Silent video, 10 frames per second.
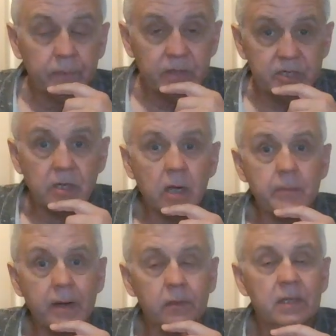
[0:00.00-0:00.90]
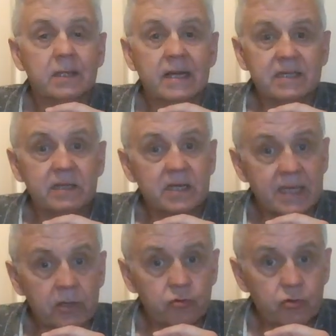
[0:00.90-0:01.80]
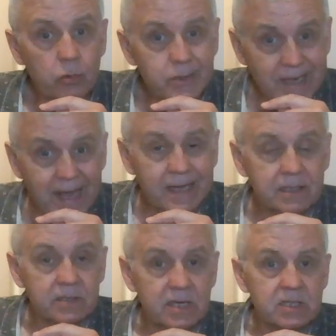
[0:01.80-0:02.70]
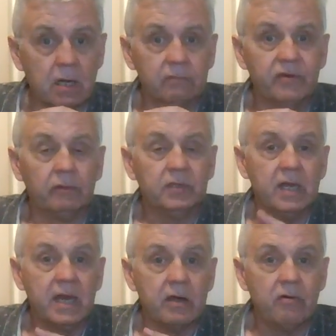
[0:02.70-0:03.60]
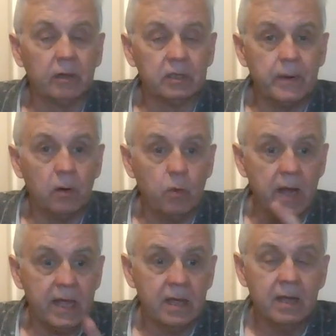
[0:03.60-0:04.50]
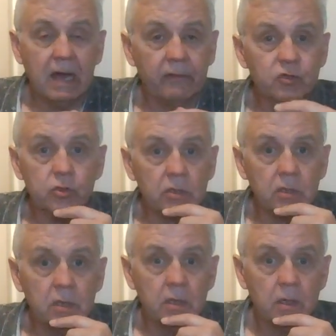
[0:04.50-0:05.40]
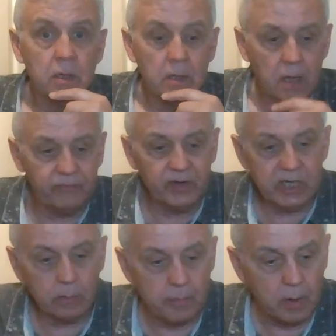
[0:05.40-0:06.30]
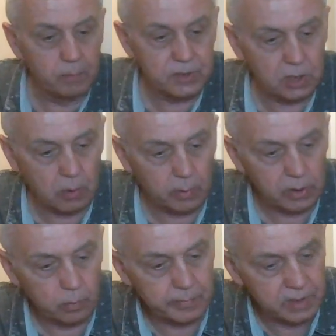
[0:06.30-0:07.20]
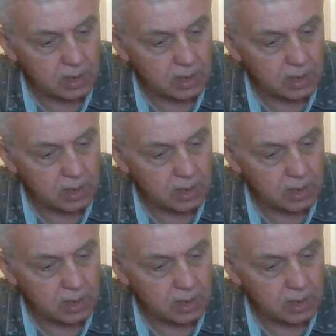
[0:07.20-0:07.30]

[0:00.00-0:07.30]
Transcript: They talk about, is it this Andrew Tate? Because he's got involved in it in a roundabout way. I've just done a video a moment ago on a woman